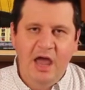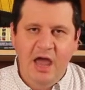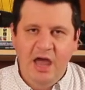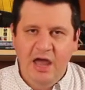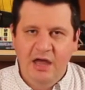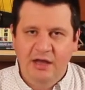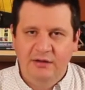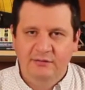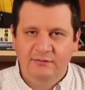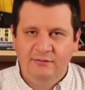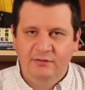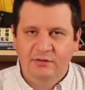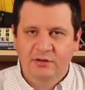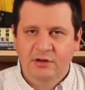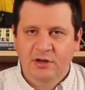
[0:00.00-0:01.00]

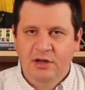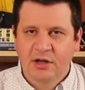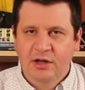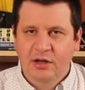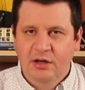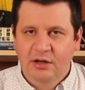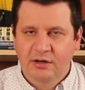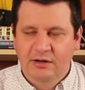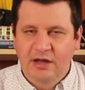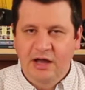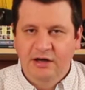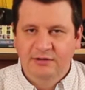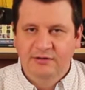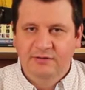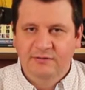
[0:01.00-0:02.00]
as an
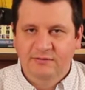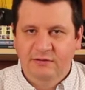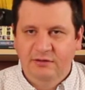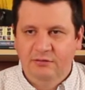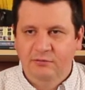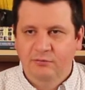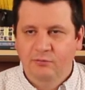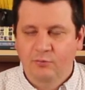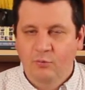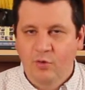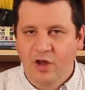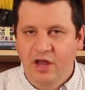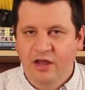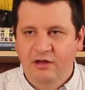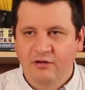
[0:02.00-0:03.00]
artistic
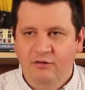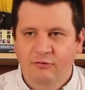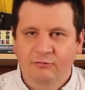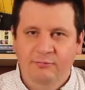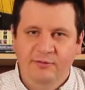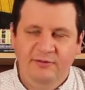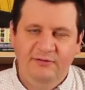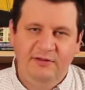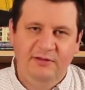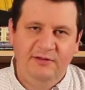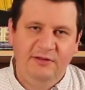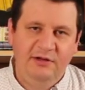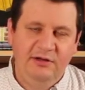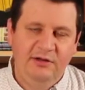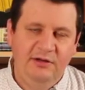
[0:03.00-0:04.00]
way of
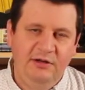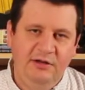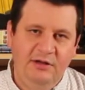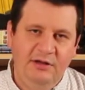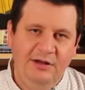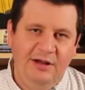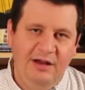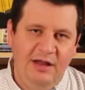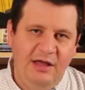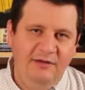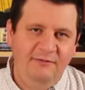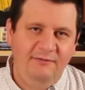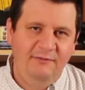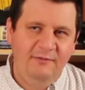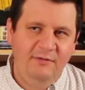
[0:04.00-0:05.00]
presenting
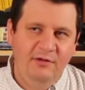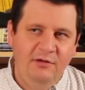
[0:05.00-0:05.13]
life,